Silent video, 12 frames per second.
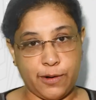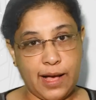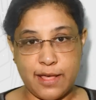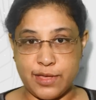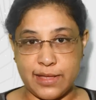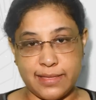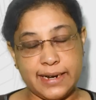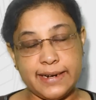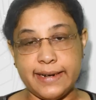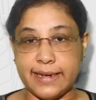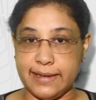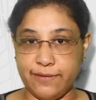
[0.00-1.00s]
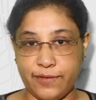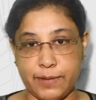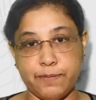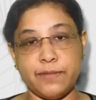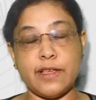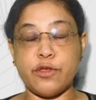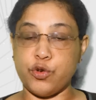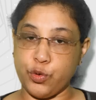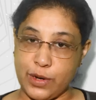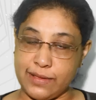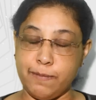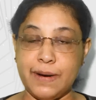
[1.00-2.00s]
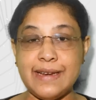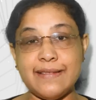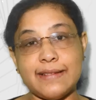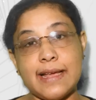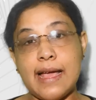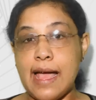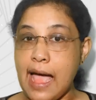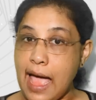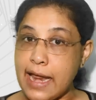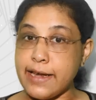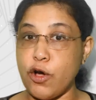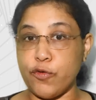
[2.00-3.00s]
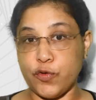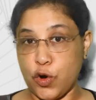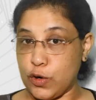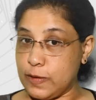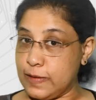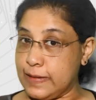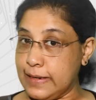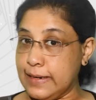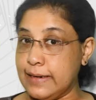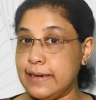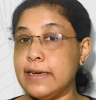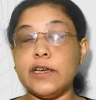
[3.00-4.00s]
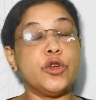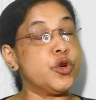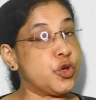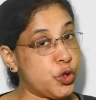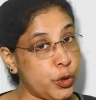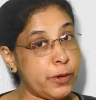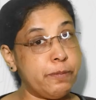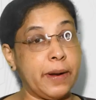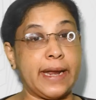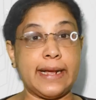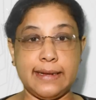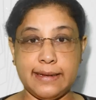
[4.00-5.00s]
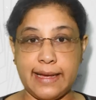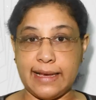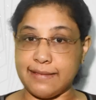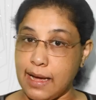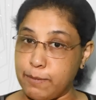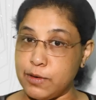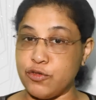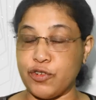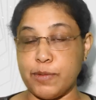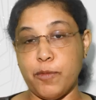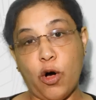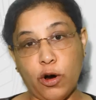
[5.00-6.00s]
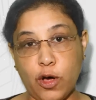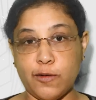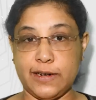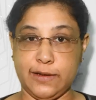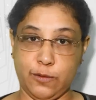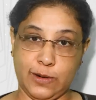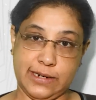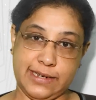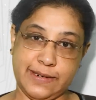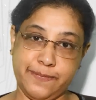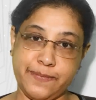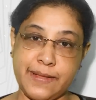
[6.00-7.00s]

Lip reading: as I said, from these two disciplines, and of course, you should bring examples from all over the world,